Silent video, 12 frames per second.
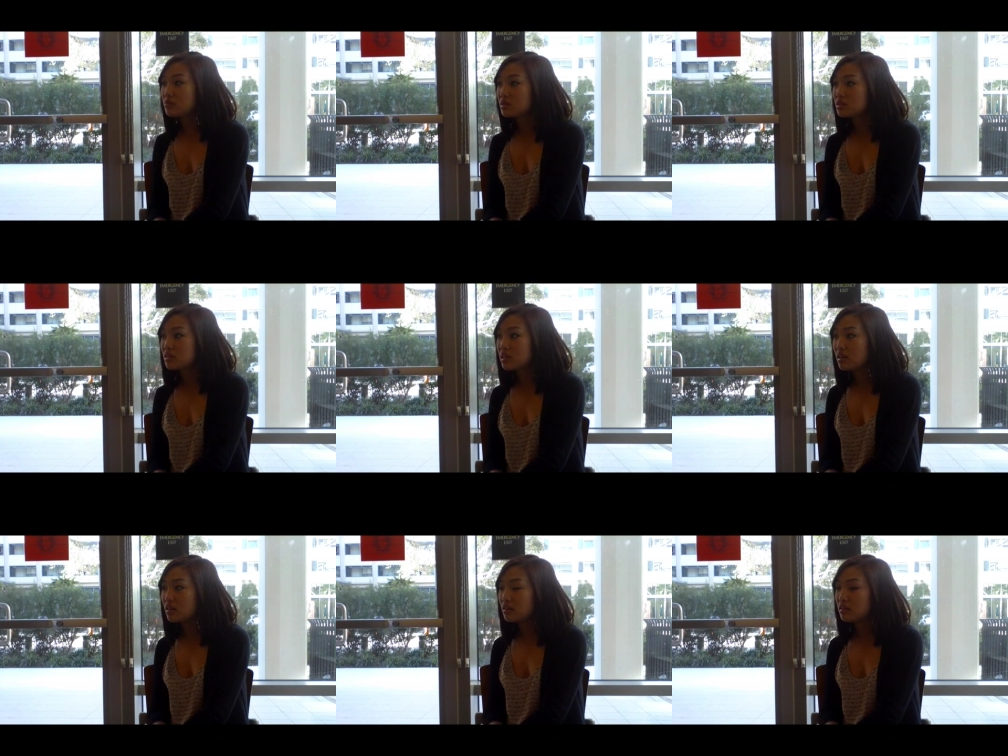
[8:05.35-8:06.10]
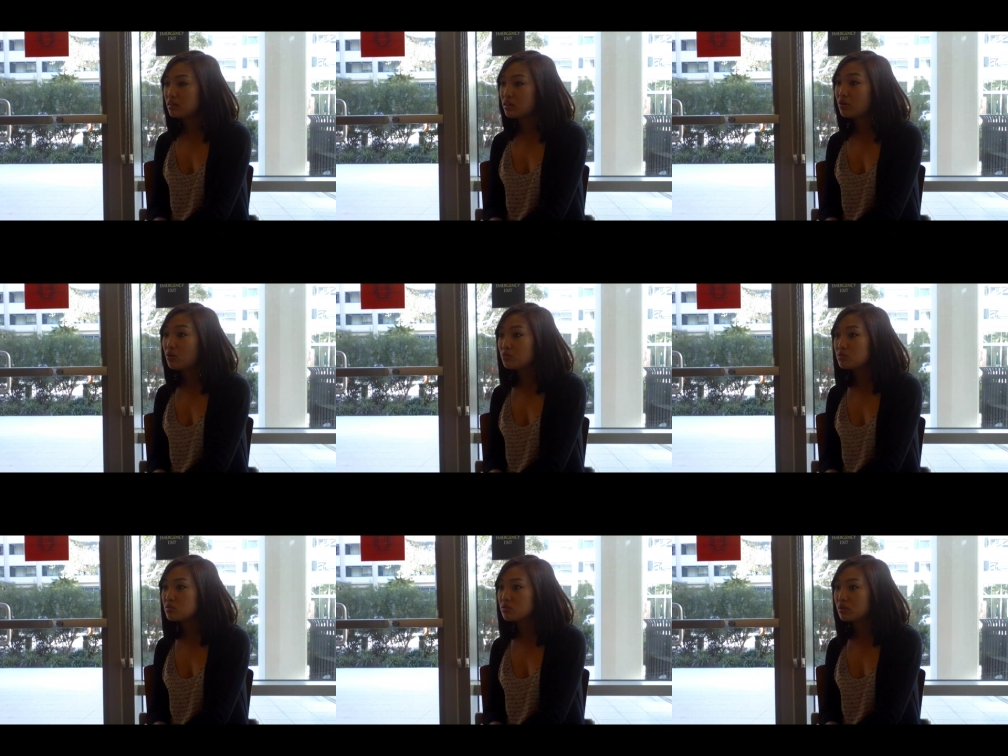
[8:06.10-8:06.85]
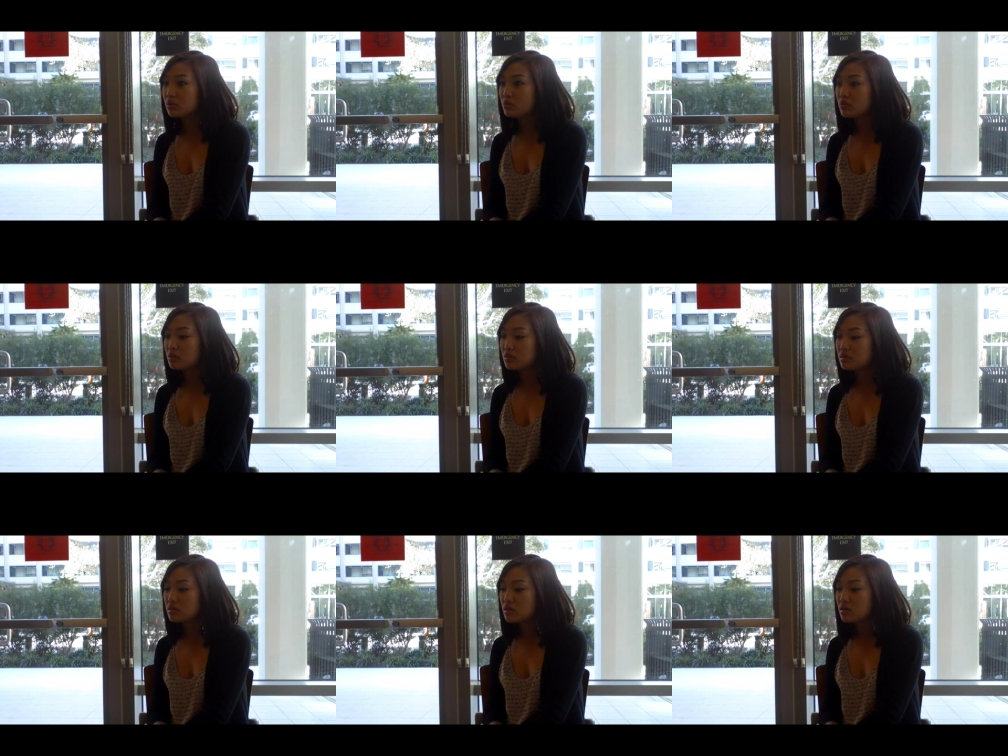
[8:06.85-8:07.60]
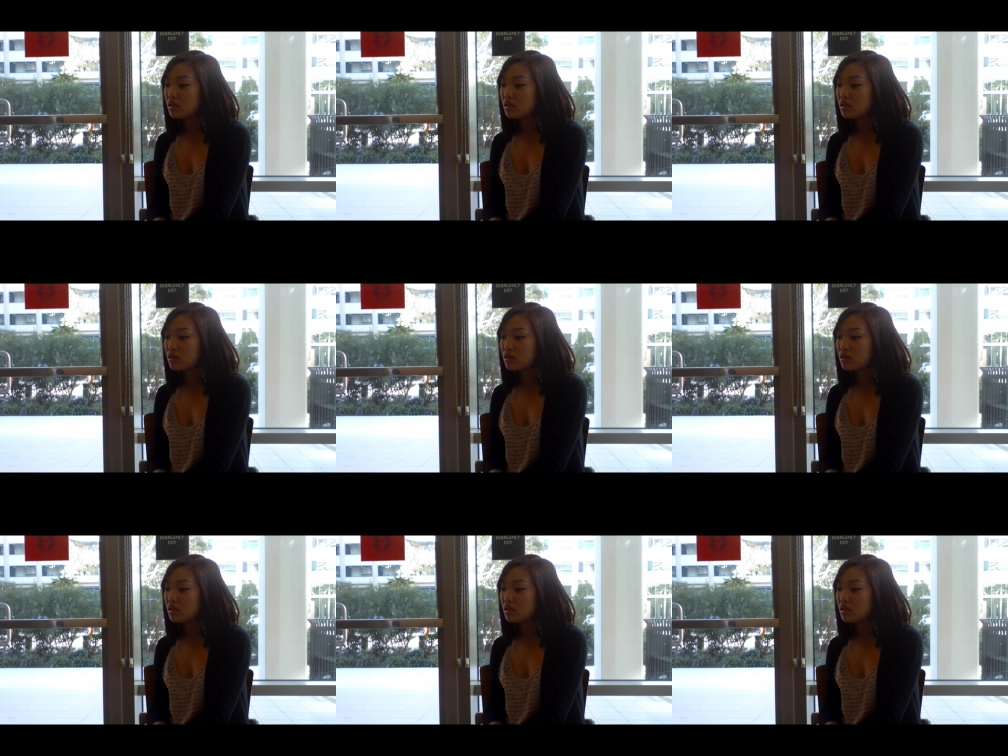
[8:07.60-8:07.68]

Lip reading: because their own schooling was